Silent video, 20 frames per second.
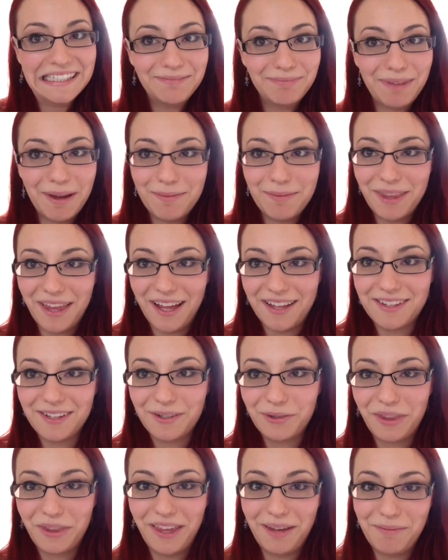Maybe that's a
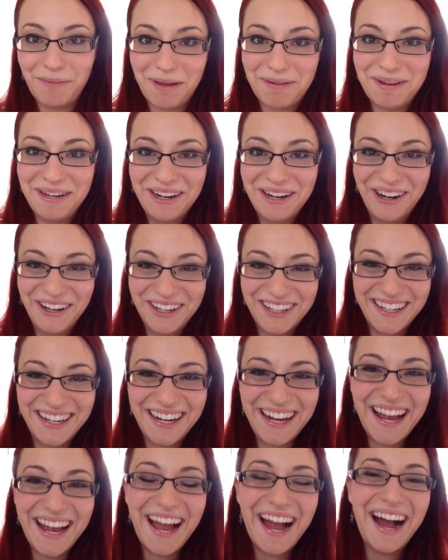good thing, maybe
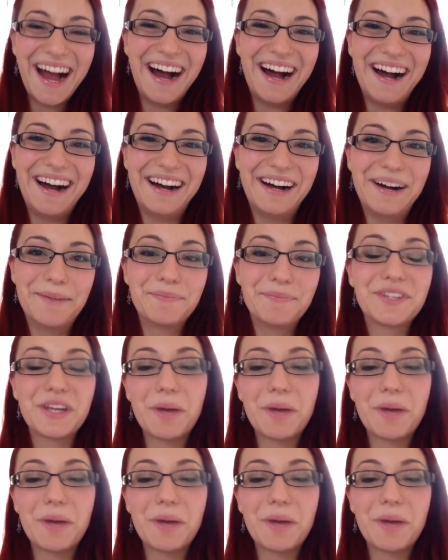not.